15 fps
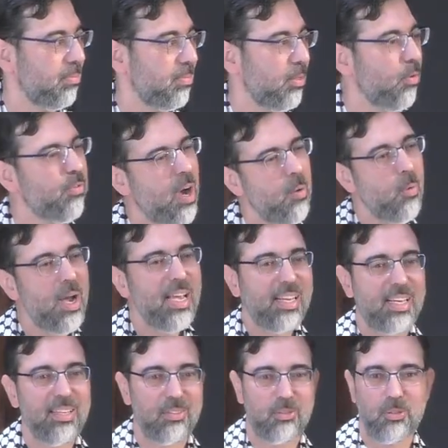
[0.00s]
who've
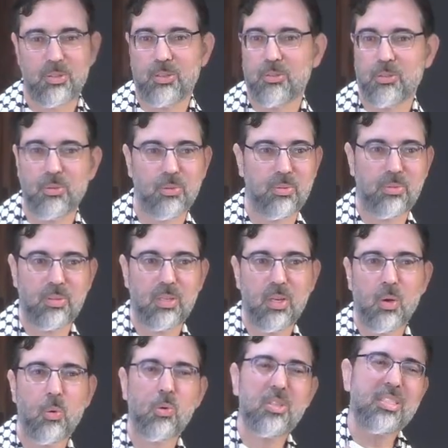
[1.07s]
awakened to the truth,
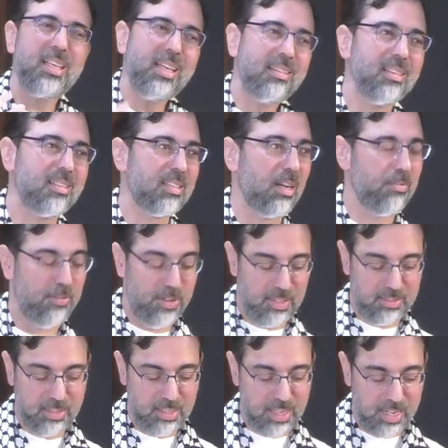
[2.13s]
who see the
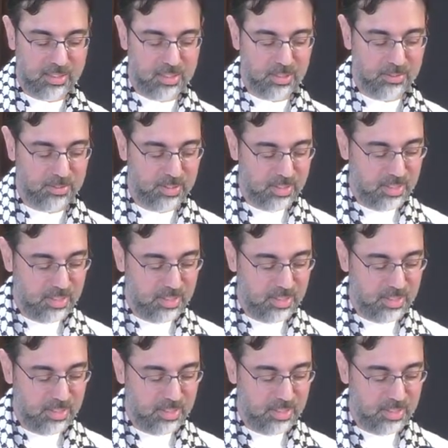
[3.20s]
suffering, the likes of